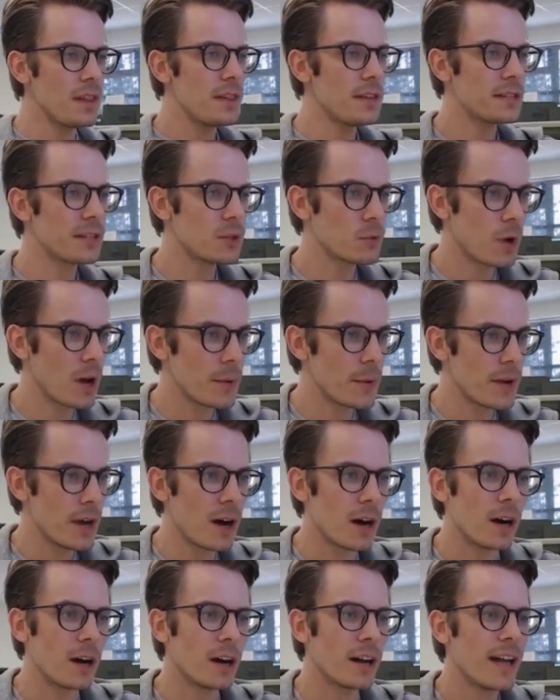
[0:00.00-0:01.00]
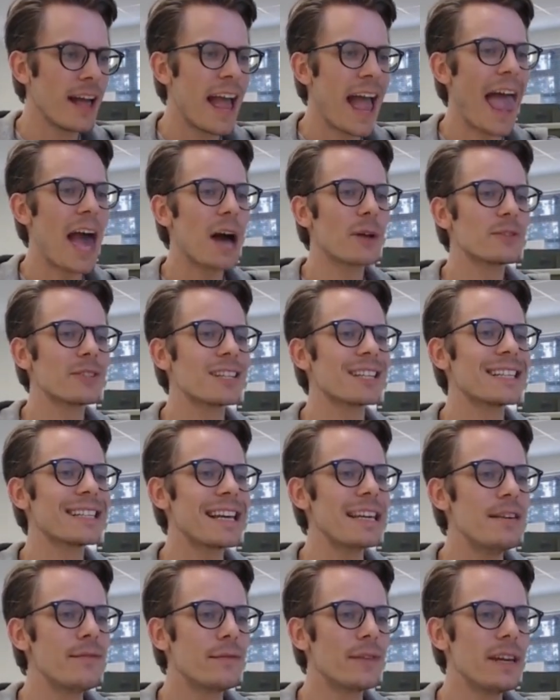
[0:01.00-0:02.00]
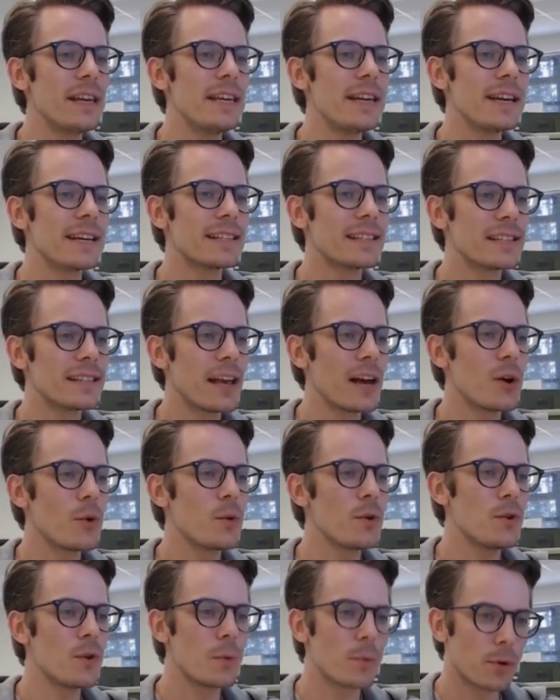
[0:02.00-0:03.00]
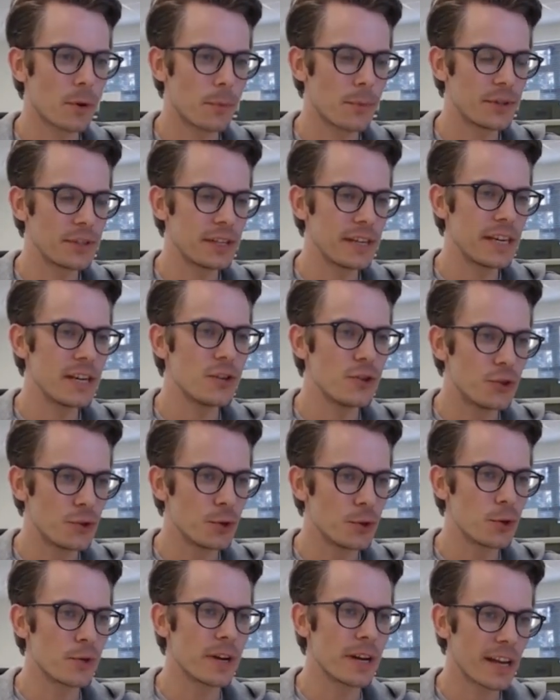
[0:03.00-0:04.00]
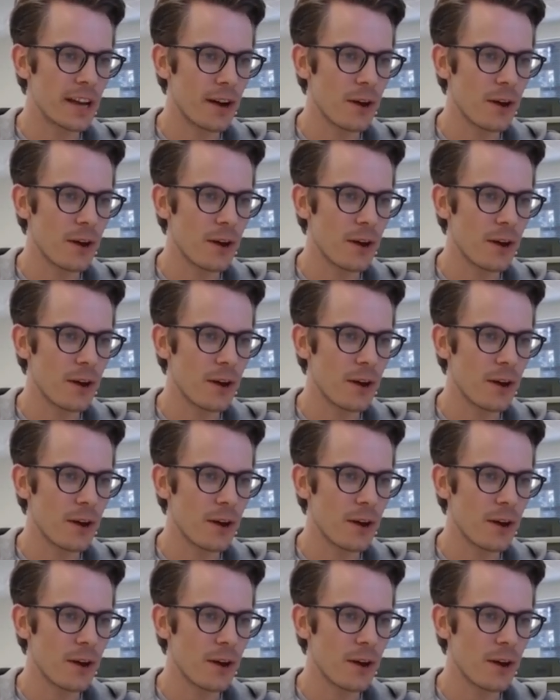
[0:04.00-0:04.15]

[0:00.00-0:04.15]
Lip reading: This is where we are. How to safely sell your property during